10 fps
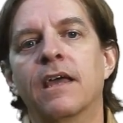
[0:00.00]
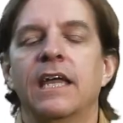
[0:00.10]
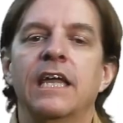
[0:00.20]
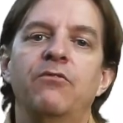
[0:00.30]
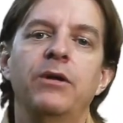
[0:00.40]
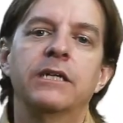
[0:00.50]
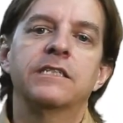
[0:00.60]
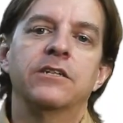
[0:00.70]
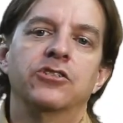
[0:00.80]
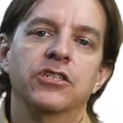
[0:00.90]
If we
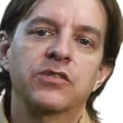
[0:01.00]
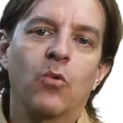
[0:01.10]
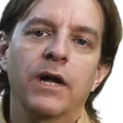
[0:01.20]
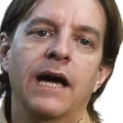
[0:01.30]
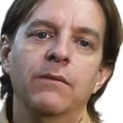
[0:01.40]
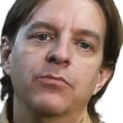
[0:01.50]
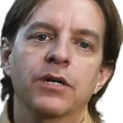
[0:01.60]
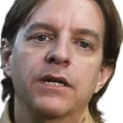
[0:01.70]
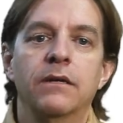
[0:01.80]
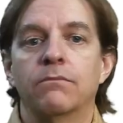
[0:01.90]
consider just one
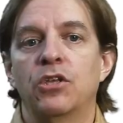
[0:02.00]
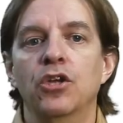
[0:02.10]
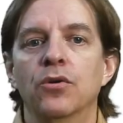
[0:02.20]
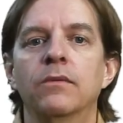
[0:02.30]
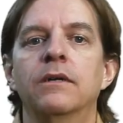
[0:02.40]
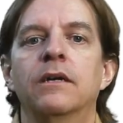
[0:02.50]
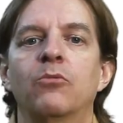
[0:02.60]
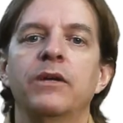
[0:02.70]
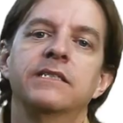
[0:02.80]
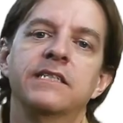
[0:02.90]
output, Q,
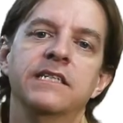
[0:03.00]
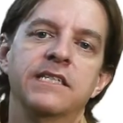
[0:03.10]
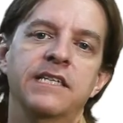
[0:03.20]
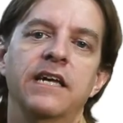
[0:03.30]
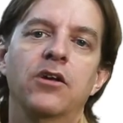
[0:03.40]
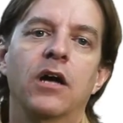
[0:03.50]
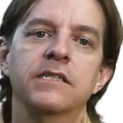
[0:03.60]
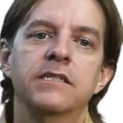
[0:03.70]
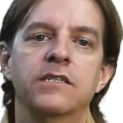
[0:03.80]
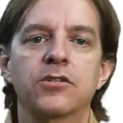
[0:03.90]
we can see set
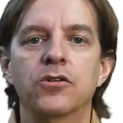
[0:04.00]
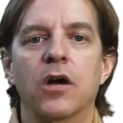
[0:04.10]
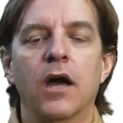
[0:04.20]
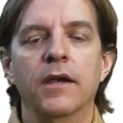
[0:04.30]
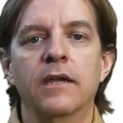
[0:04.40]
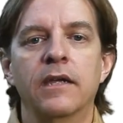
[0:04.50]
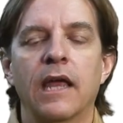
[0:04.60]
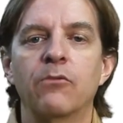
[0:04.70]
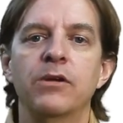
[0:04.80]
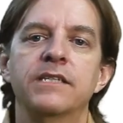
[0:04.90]
causes it to turn on,
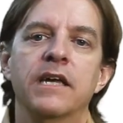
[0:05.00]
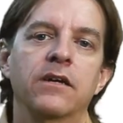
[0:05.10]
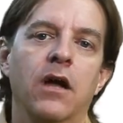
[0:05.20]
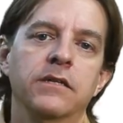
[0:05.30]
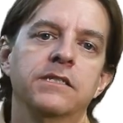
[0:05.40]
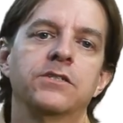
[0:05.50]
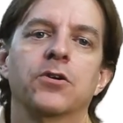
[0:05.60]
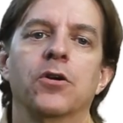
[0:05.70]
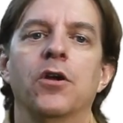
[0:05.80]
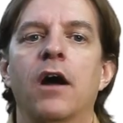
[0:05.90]
and reset causes it to
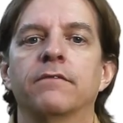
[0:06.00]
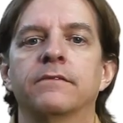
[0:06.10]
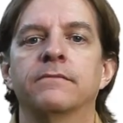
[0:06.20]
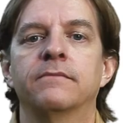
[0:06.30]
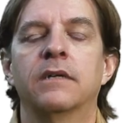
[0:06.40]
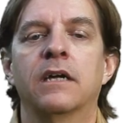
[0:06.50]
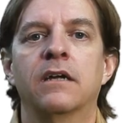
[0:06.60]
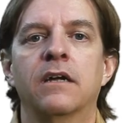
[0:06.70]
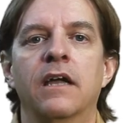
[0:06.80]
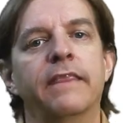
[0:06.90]
turn off.
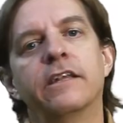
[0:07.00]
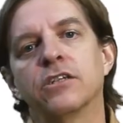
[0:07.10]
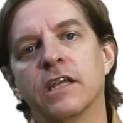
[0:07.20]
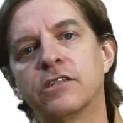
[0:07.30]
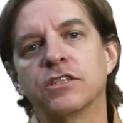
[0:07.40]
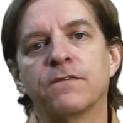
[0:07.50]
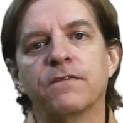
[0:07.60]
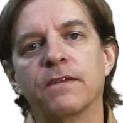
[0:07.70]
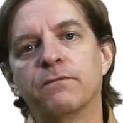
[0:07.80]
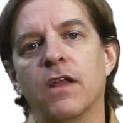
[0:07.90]
It just
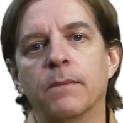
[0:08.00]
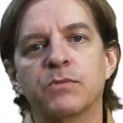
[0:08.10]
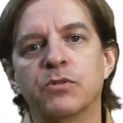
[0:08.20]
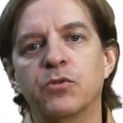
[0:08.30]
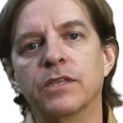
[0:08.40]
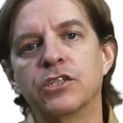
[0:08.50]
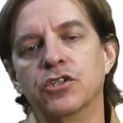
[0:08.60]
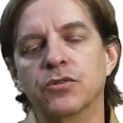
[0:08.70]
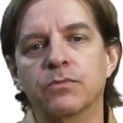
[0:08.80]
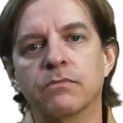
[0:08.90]
flip-flops between the
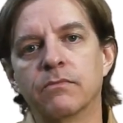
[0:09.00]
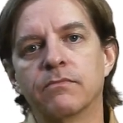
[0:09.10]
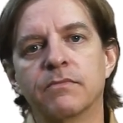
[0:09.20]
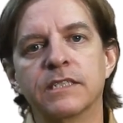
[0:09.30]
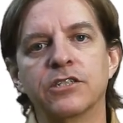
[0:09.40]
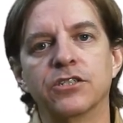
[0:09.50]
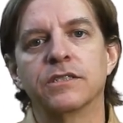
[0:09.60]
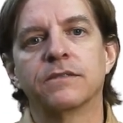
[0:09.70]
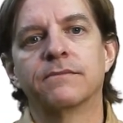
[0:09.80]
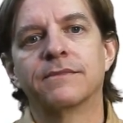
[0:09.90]
two positions.